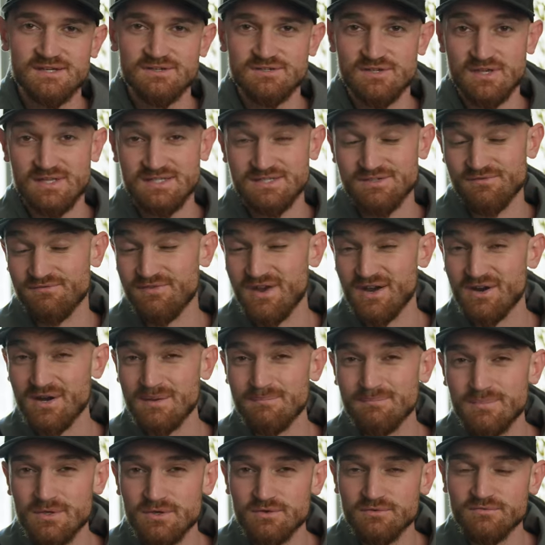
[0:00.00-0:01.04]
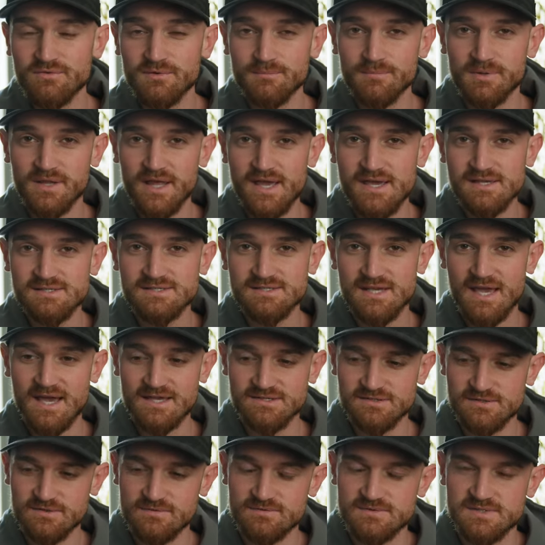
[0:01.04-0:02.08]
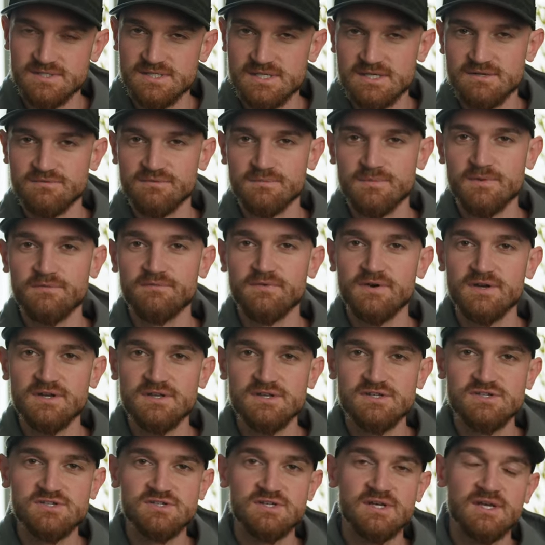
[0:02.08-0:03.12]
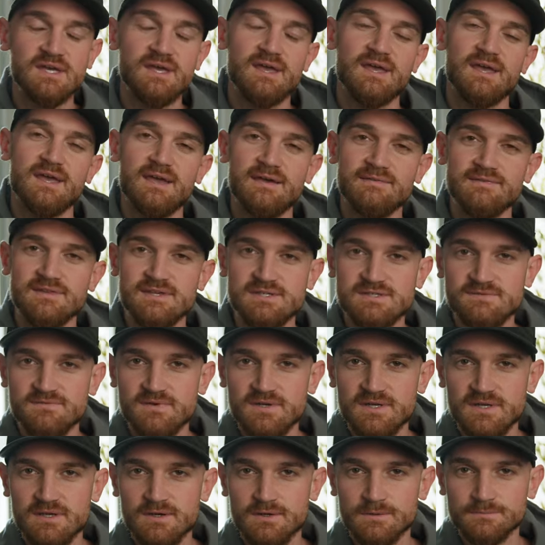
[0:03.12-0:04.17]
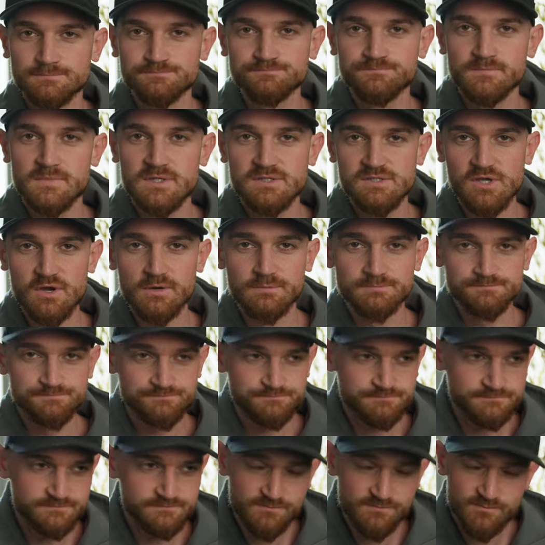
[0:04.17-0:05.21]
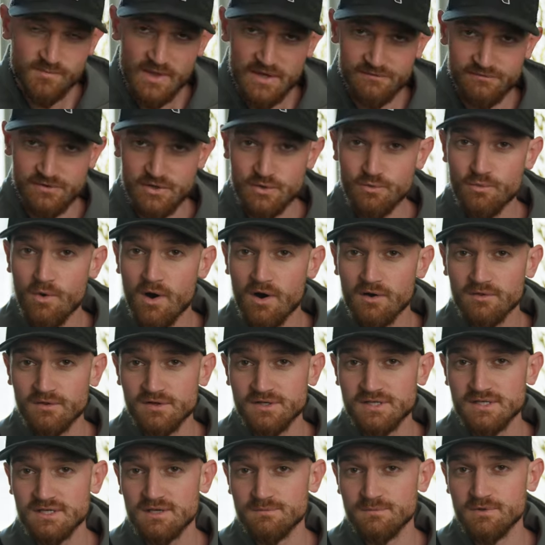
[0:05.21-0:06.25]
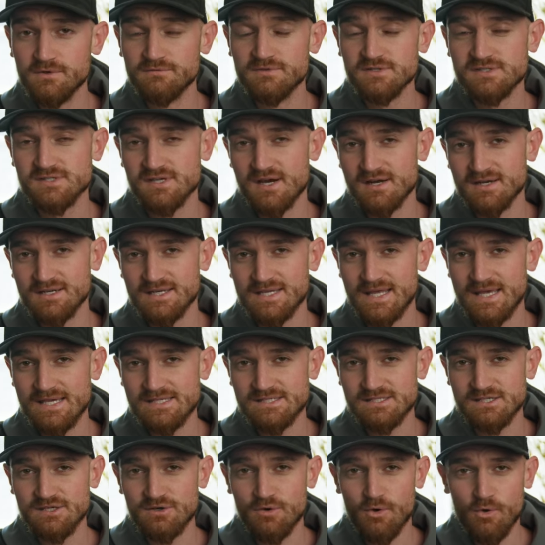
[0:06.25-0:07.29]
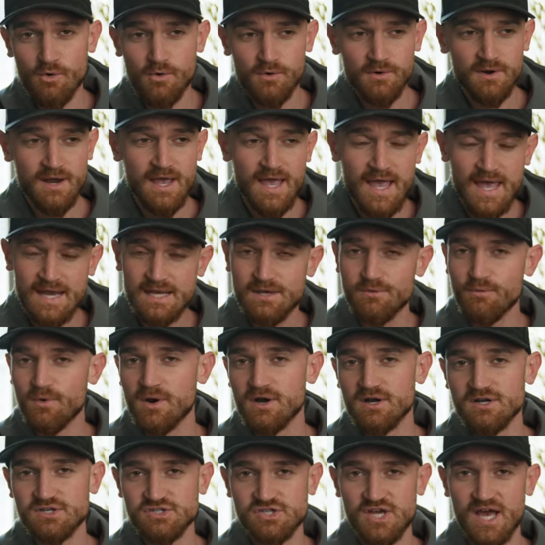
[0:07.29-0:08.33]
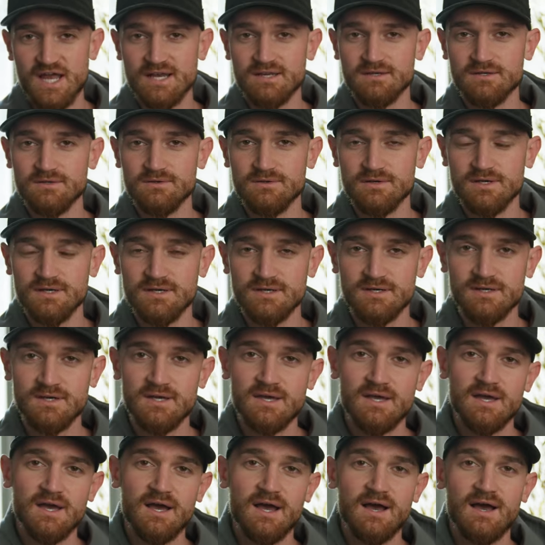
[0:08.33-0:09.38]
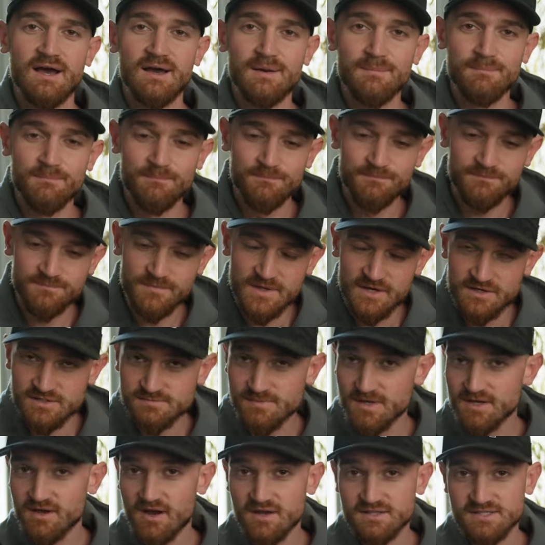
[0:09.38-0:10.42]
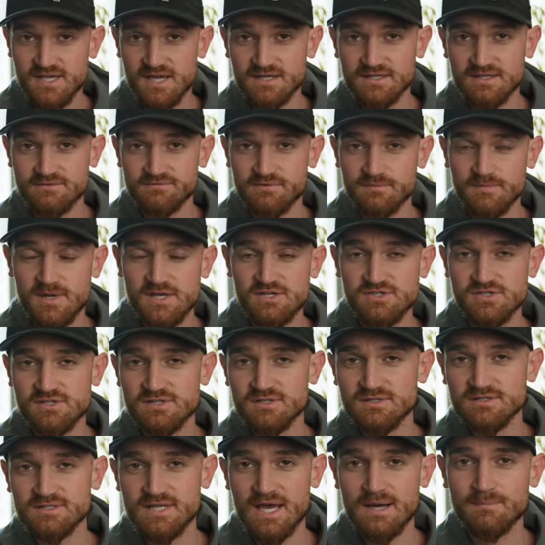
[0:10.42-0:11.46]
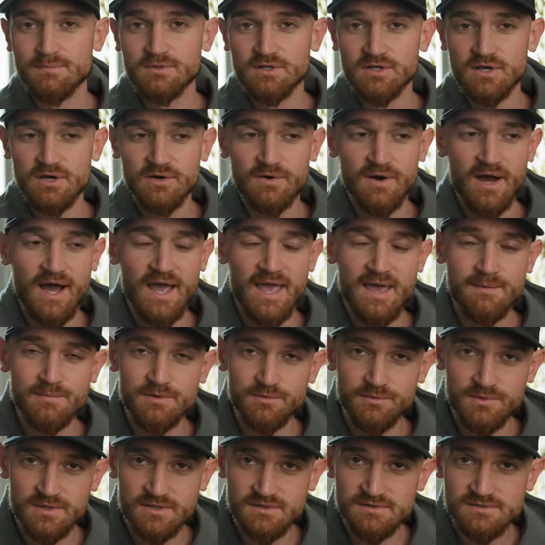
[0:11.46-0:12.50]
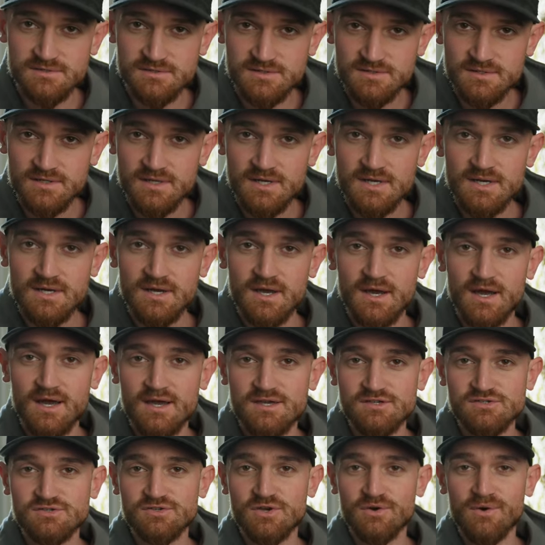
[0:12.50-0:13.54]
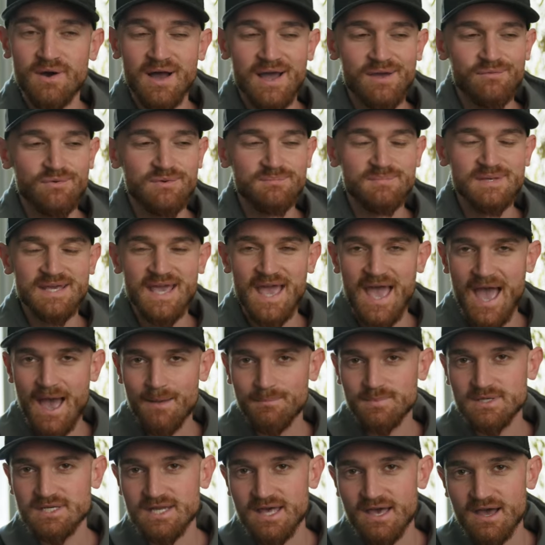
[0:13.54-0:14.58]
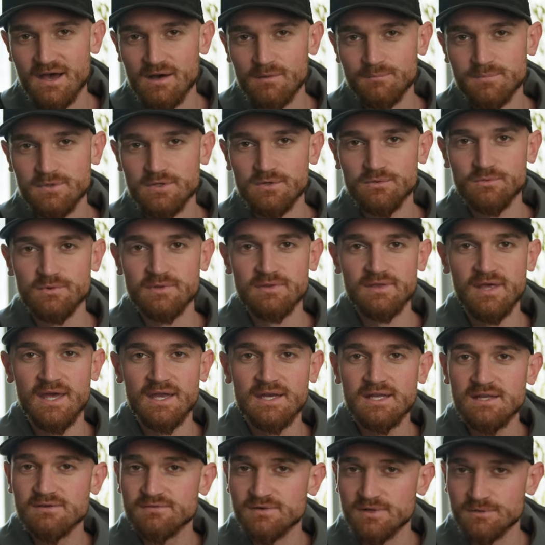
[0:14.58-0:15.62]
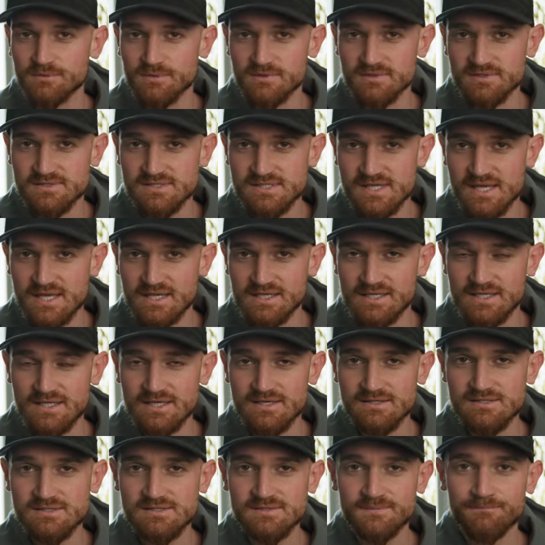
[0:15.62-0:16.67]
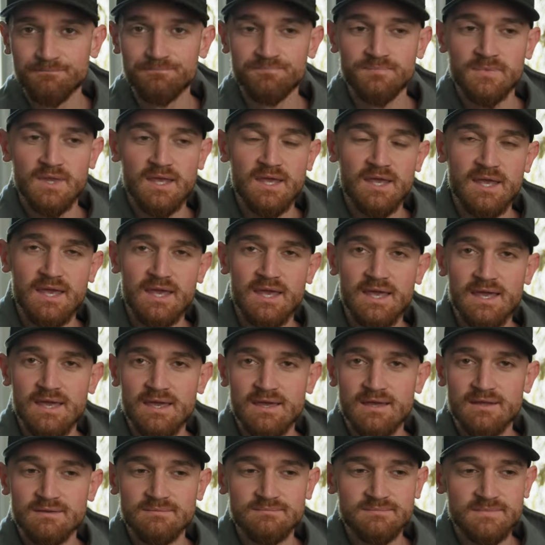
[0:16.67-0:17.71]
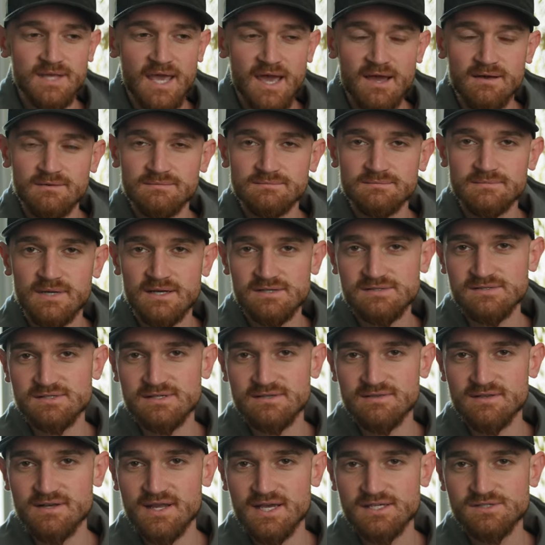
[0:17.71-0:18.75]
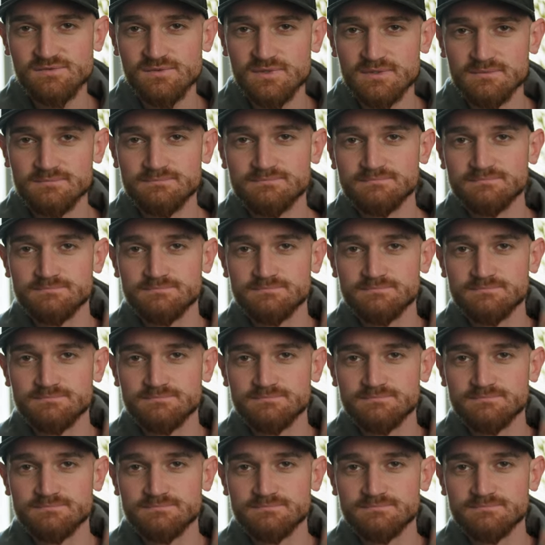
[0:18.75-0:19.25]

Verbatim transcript: So it's a very beautiful place, as you can see from the footage in this video. So, if you are looking to move to Soddy Daisy or anywhere in Chattanooga, uh, here's my contact information down below. I am a realtor, uh, so I would be happy to help you with any of your real estate needs. And yeah, I'll see you in the next one.